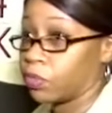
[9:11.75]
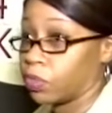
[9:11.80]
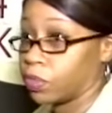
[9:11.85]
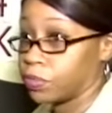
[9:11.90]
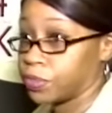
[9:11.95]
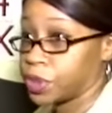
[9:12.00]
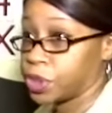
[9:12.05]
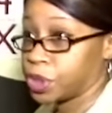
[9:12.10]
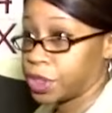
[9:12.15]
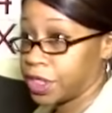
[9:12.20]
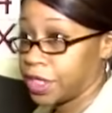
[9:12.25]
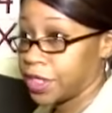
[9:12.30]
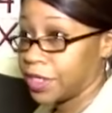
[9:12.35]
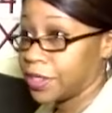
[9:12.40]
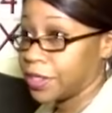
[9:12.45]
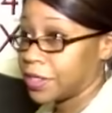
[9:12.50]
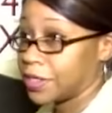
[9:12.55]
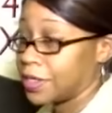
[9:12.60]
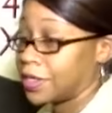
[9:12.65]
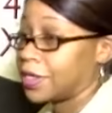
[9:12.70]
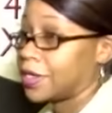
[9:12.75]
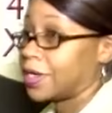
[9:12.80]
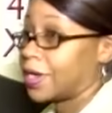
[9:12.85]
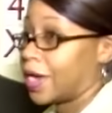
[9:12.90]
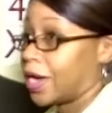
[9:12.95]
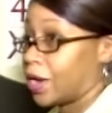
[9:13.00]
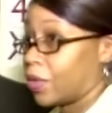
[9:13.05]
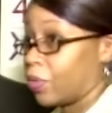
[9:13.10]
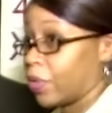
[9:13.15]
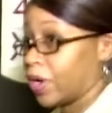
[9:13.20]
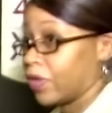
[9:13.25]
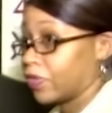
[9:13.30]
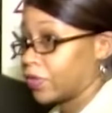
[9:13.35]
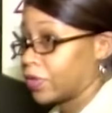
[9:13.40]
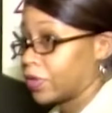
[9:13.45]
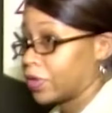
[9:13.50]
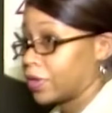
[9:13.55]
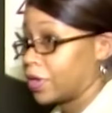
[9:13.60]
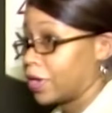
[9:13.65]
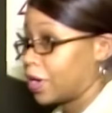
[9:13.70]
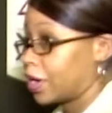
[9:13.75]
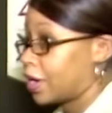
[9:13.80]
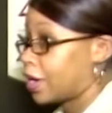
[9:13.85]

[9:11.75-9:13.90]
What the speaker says: room sheet. However,